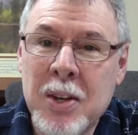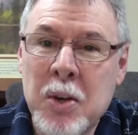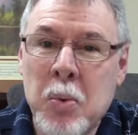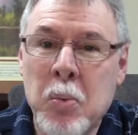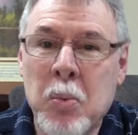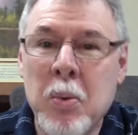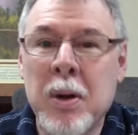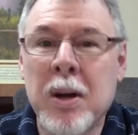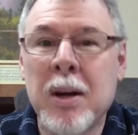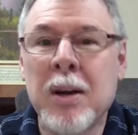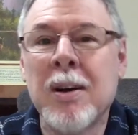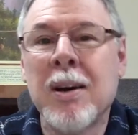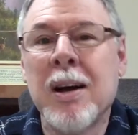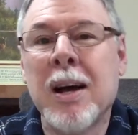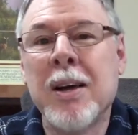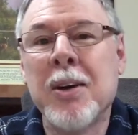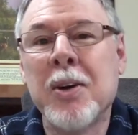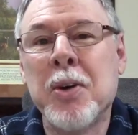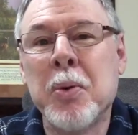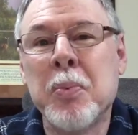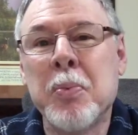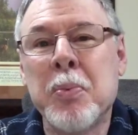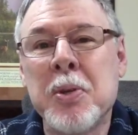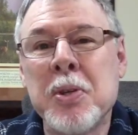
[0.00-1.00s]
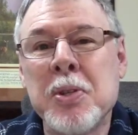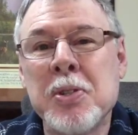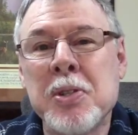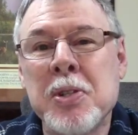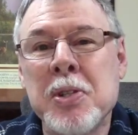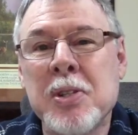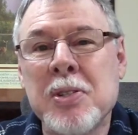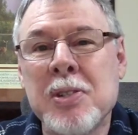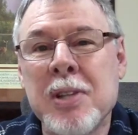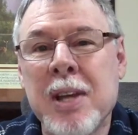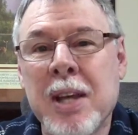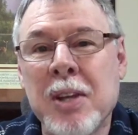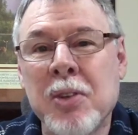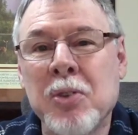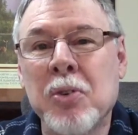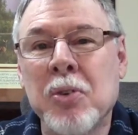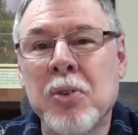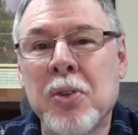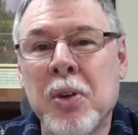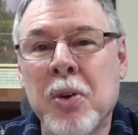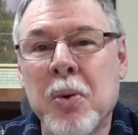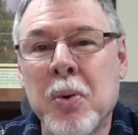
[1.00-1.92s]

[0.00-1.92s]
Well, I hope this has answered the